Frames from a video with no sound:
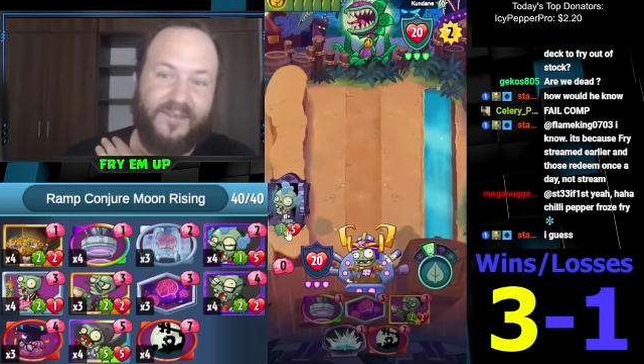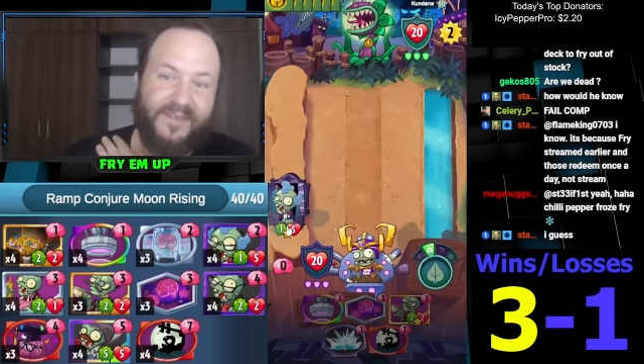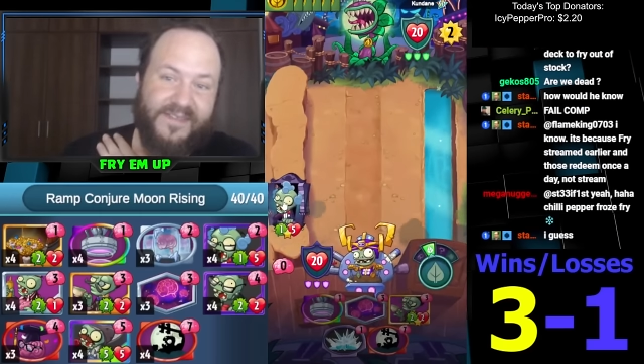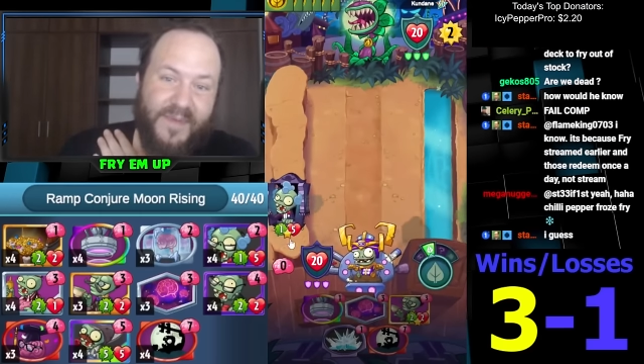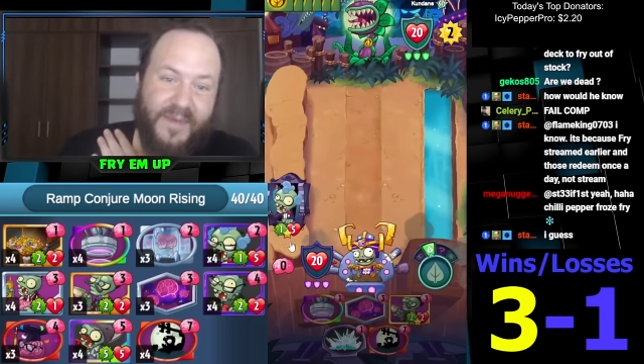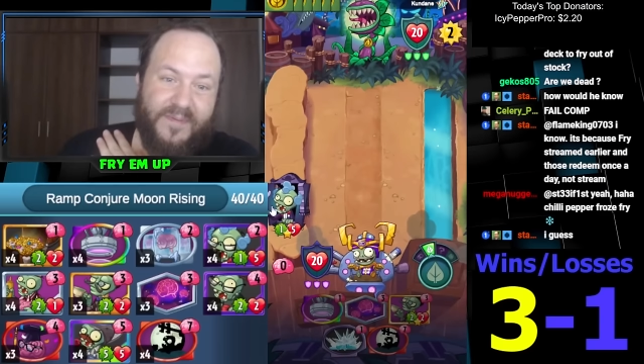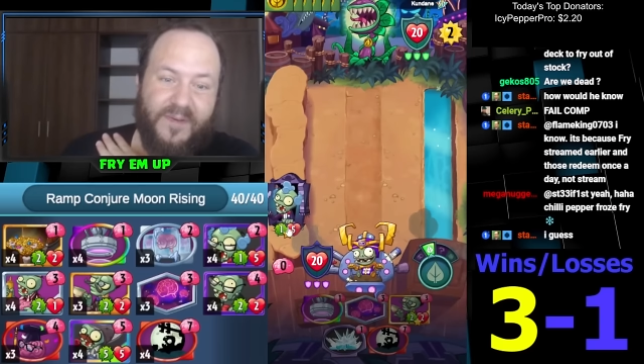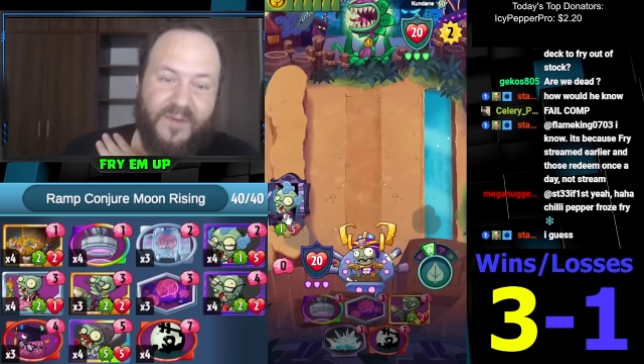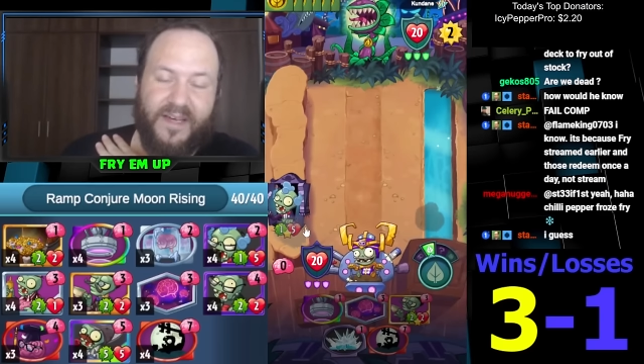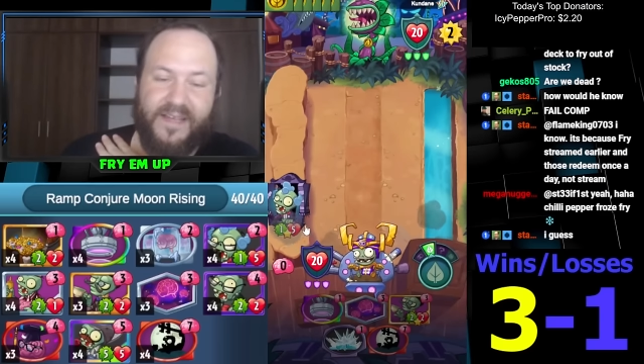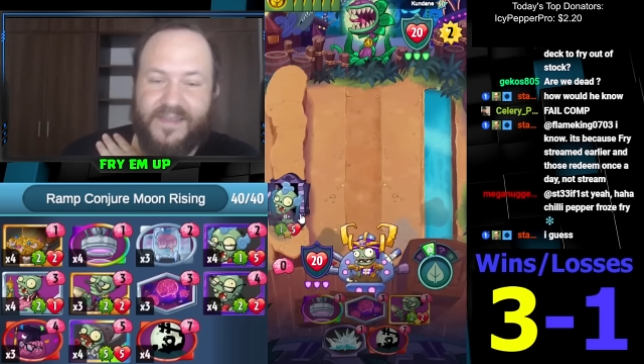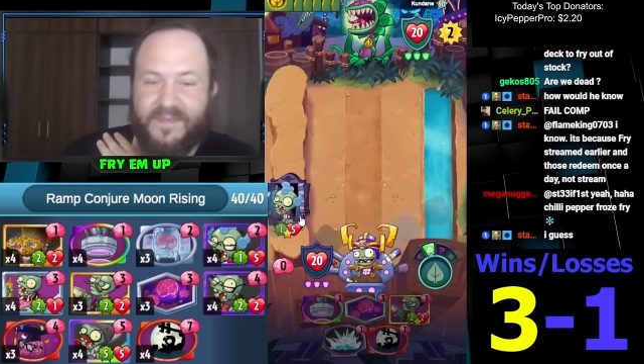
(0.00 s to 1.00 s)
Well, so maybe
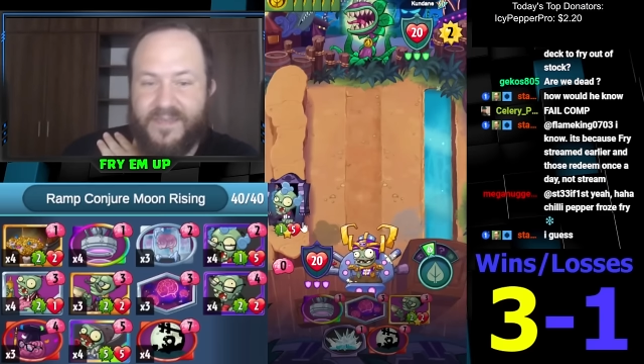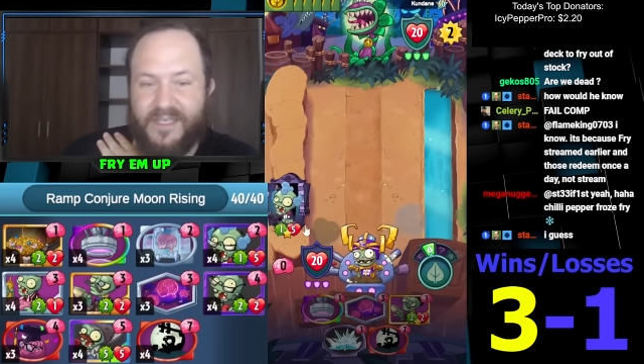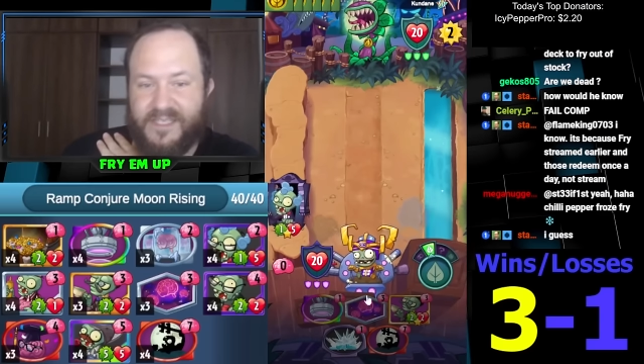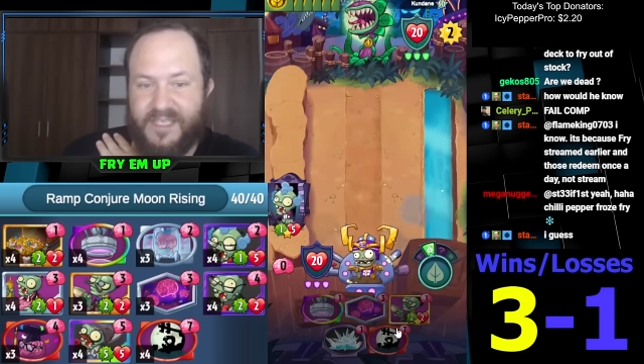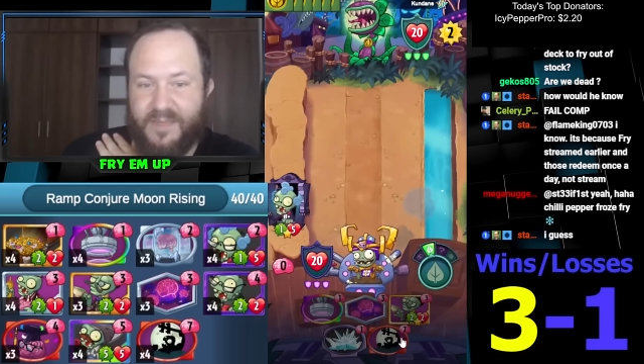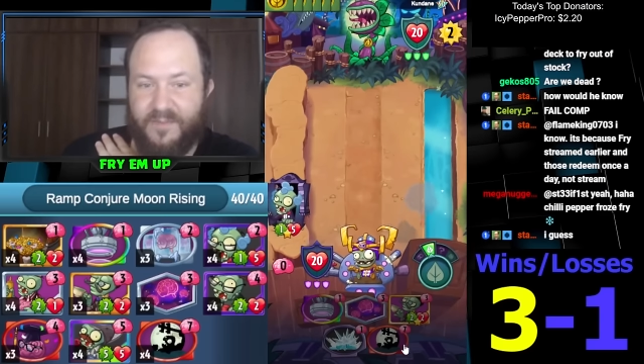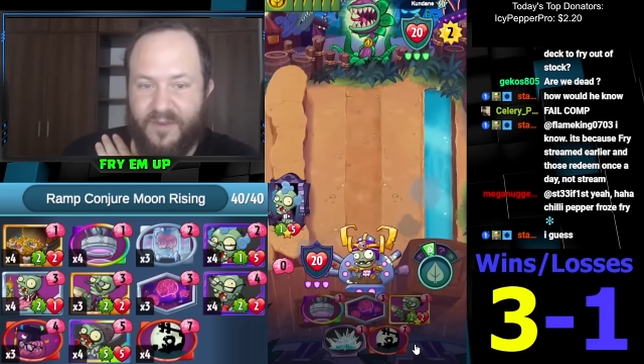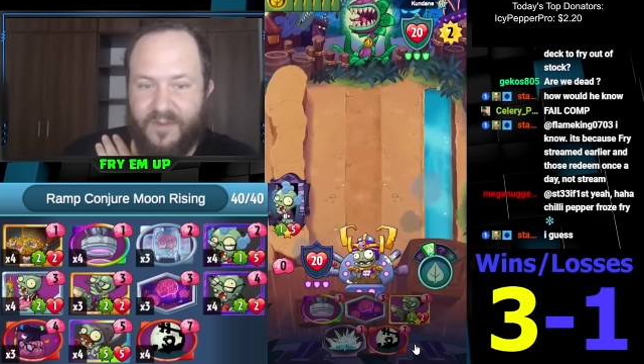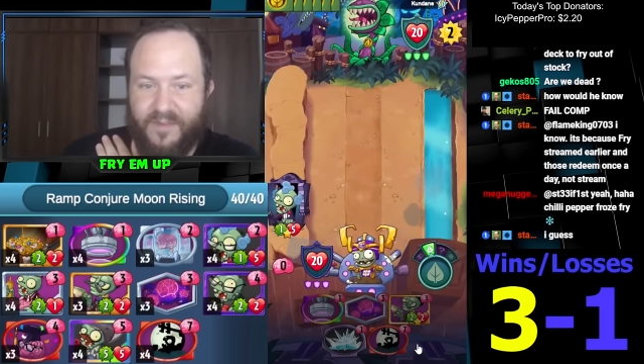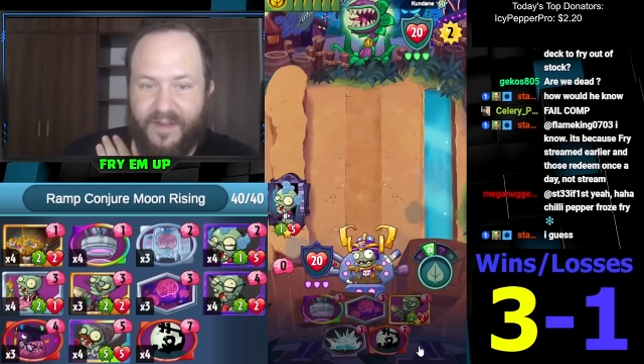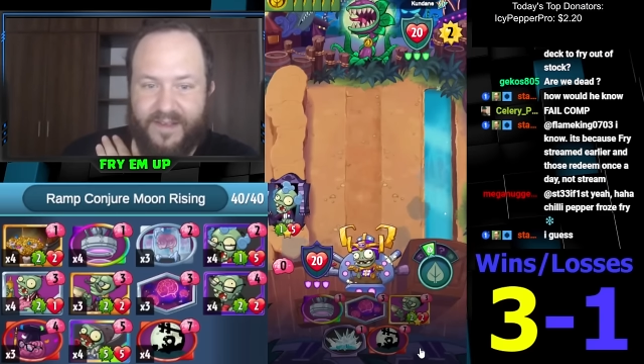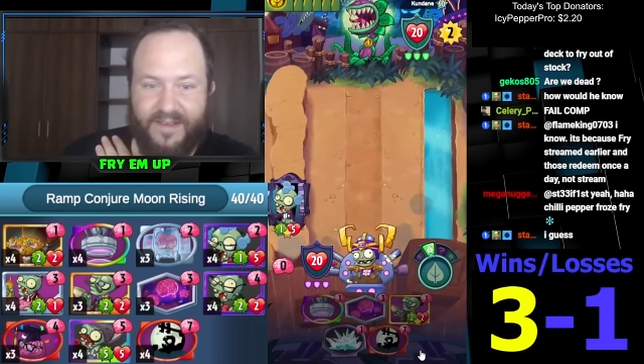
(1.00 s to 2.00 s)
we'll get something cheap
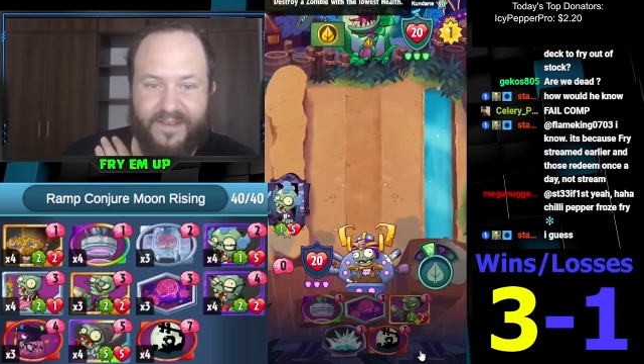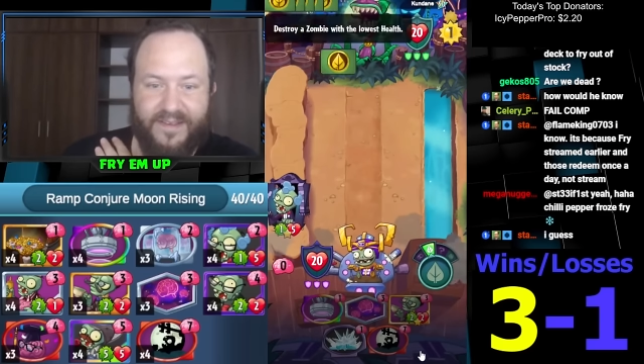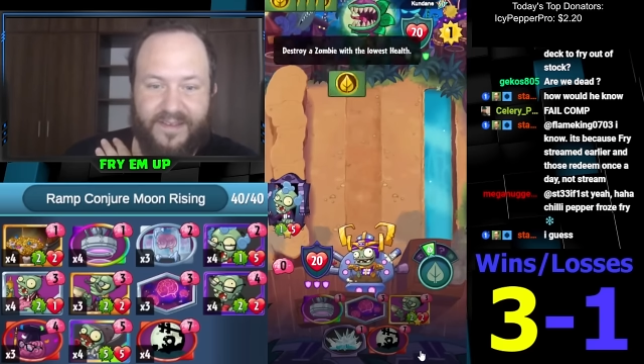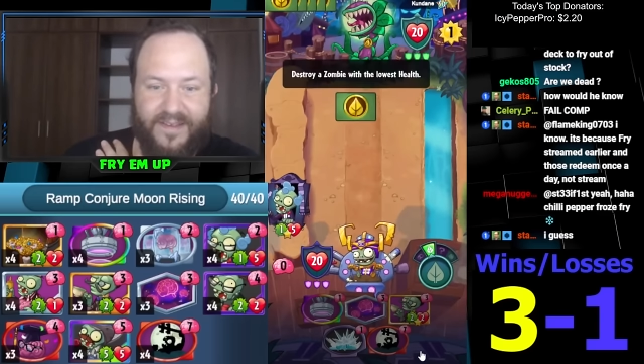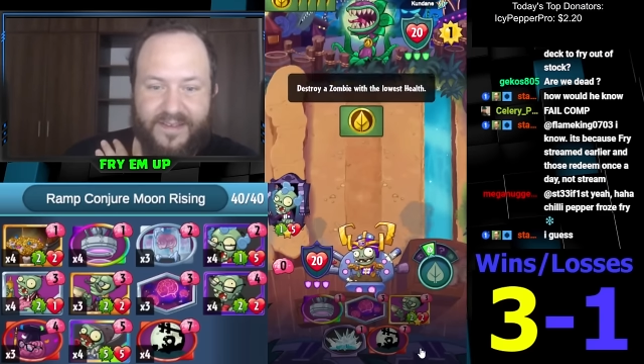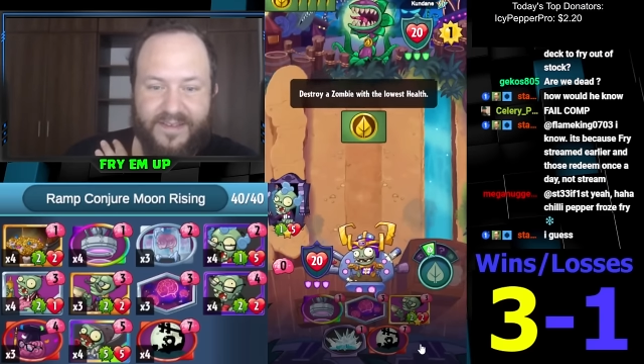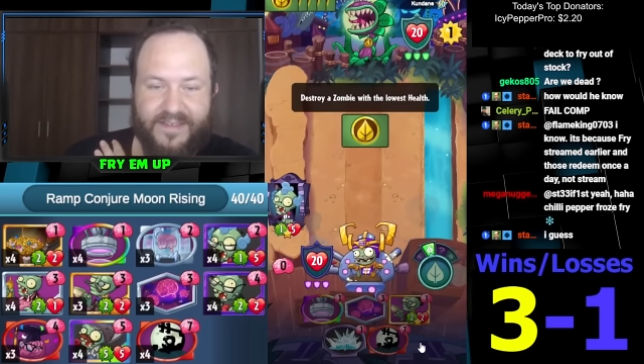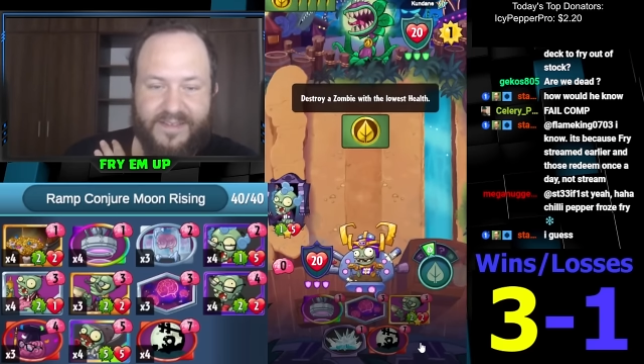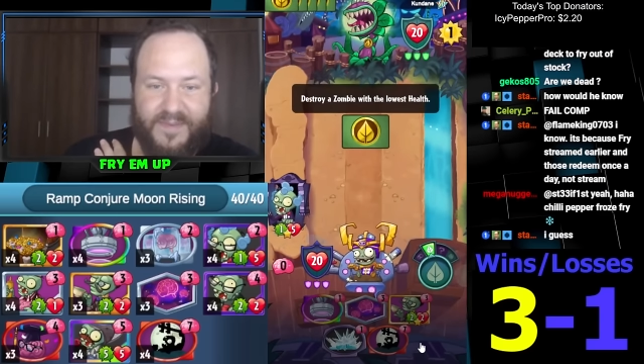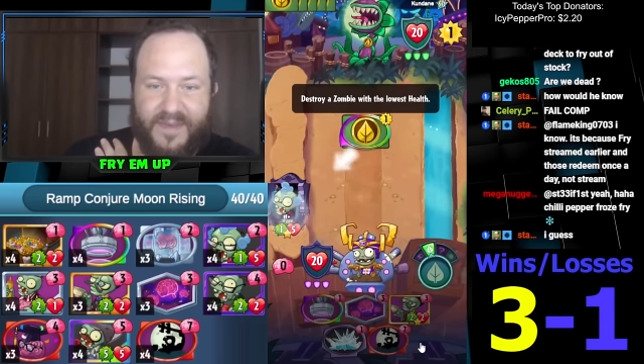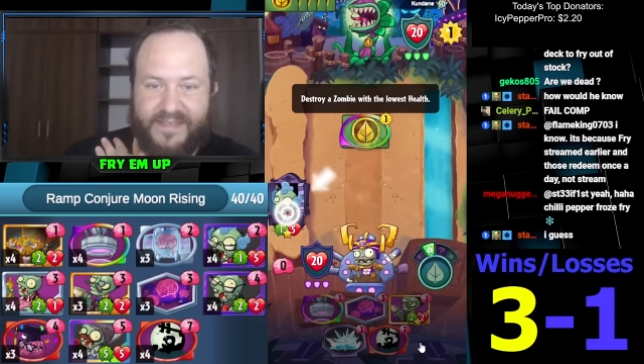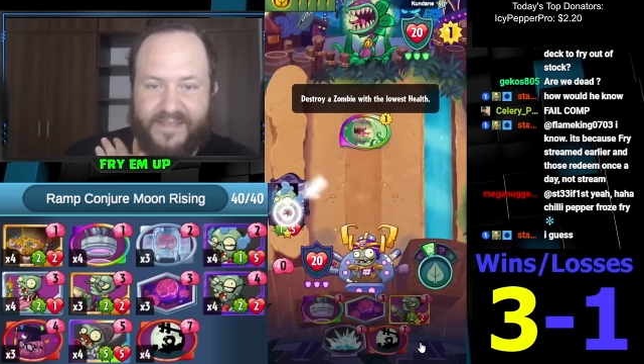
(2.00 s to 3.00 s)
from uh,
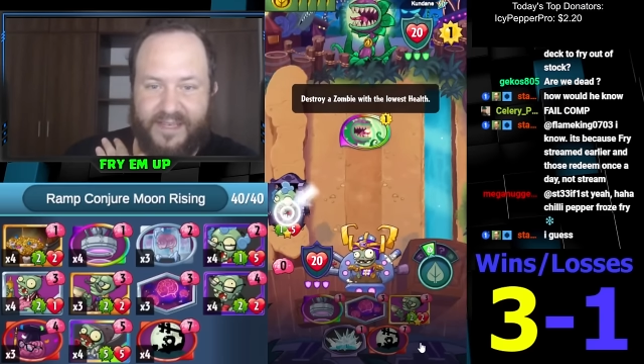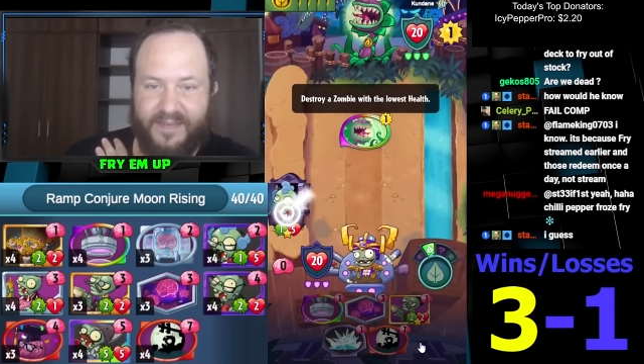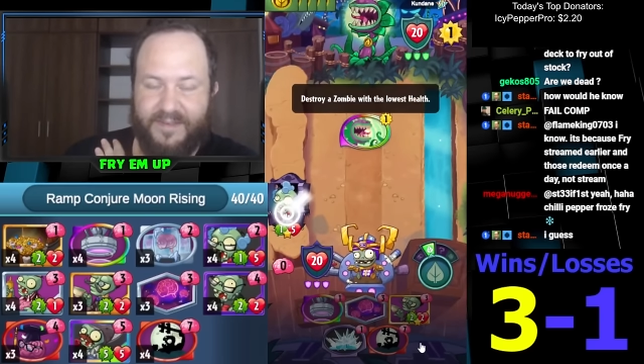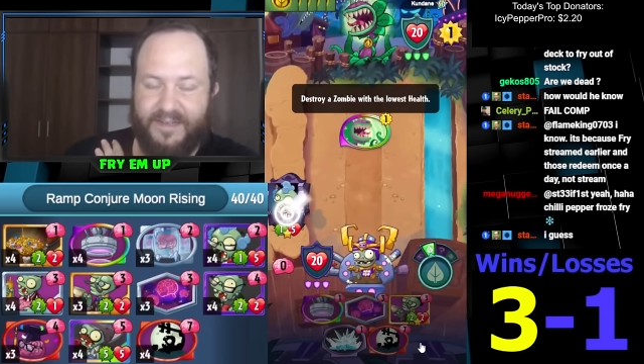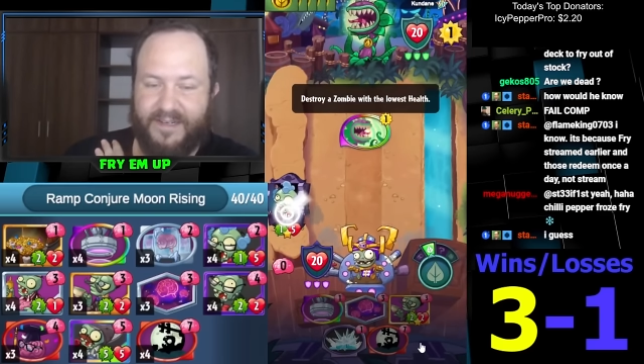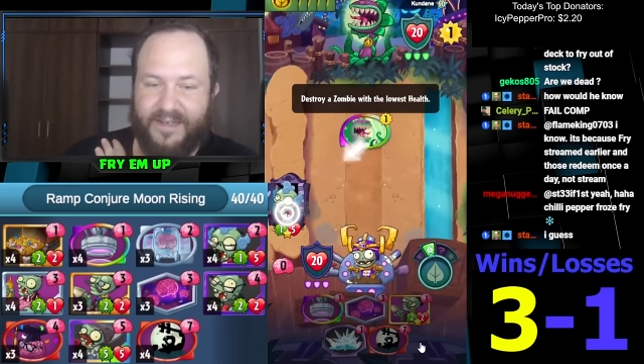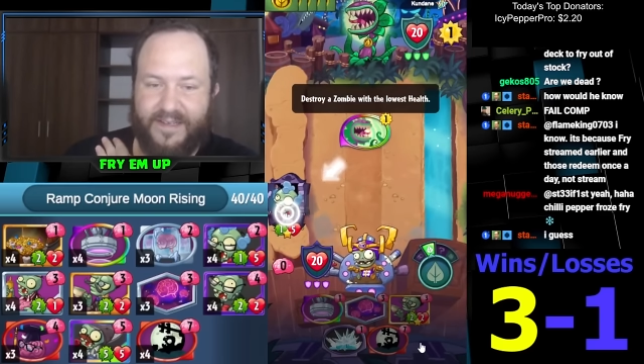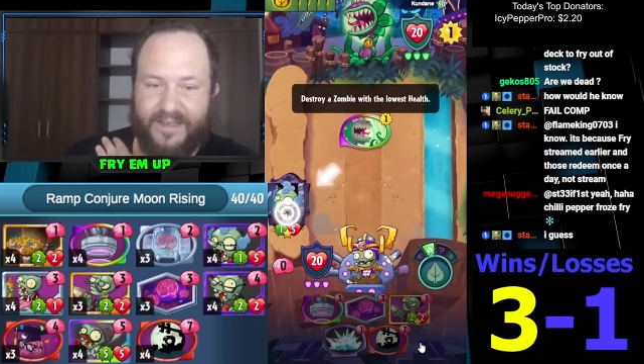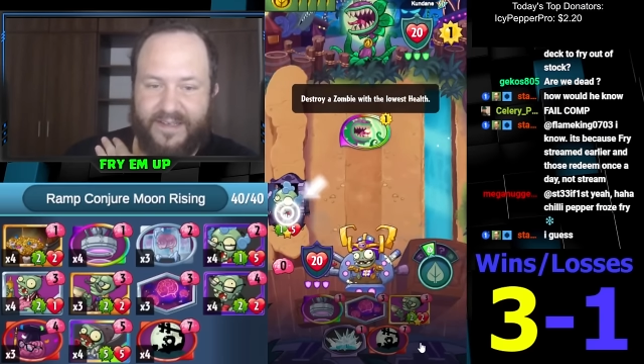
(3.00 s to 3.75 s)
Space Time here.